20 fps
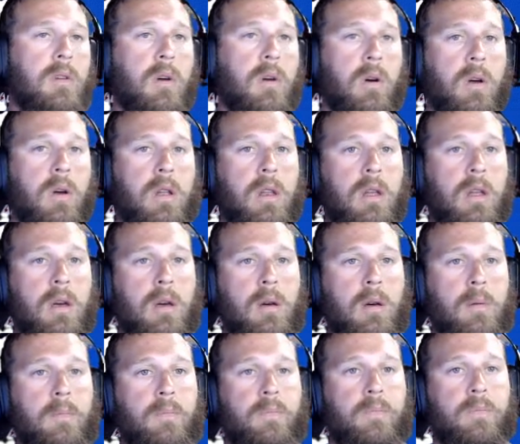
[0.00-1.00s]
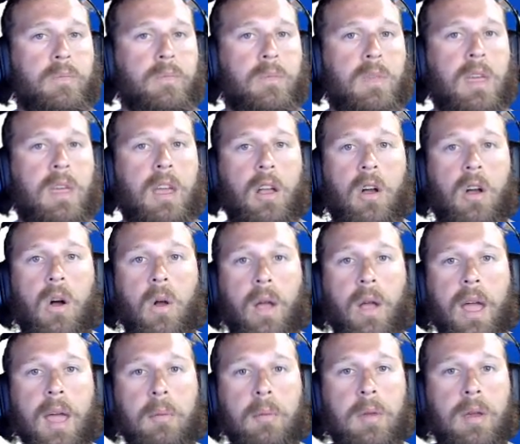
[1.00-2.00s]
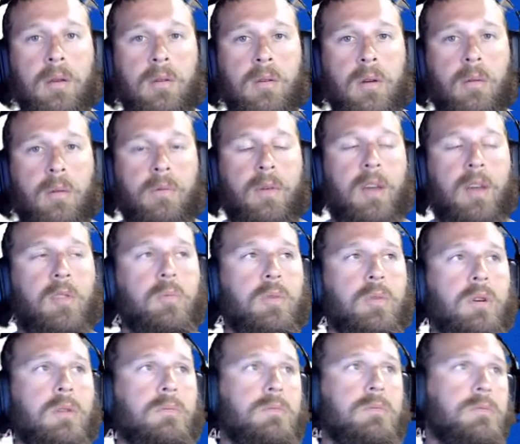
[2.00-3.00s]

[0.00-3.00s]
on um, King Kong Gaming on Facebook.